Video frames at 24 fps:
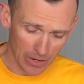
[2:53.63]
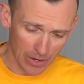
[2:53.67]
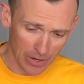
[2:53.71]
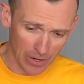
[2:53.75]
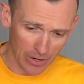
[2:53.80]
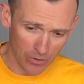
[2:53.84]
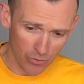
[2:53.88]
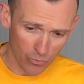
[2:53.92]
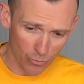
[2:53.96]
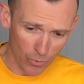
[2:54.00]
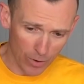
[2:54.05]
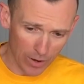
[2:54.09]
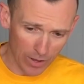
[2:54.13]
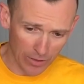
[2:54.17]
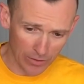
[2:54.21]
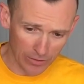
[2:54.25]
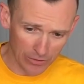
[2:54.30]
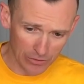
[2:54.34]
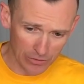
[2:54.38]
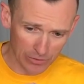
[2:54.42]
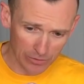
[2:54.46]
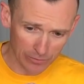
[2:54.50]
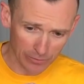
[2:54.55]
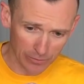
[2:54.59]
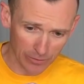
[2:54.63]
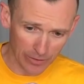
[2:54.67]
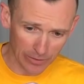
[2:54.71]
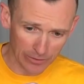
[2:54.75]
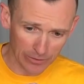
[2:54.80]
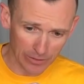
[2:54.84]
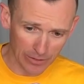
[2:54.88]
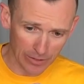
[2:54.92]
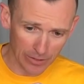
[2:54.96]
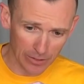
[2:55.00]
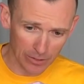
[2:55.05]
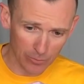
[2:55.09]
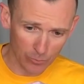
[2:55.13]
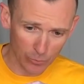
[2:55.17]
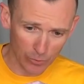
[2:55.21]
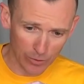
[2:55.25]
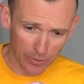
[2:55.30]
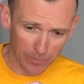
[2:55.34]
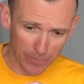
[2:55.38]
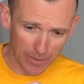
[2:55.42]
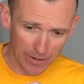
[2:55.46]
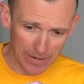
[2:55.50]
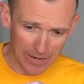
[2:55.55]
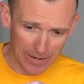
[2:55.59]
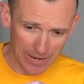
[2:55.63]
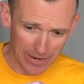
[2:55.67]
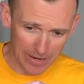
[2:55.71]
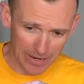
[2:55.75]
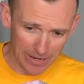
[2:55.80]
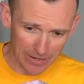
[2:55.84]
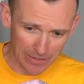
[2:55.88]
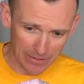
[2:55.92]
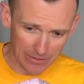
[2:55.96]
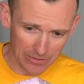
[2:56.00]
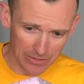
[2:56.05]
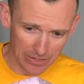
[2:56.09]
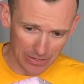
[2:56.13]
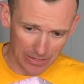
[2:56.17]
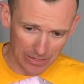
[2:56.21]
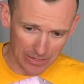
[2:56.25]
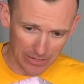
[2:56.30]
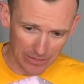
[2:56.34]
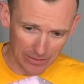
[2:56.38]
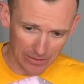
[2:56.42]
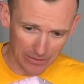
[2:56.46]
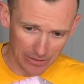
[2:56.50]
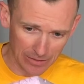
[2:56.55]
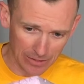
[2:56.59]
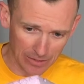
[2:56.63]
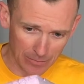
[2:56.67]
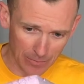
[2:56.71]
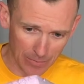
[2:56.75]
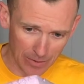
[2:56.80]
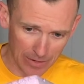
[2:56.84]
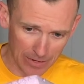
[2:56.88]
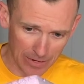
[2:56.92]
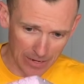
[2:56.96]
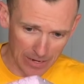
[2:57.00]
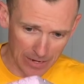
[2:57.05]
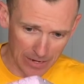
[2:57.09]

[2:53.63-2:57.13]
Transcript: And while it is deflecting, I'm gonna bring my hand in and my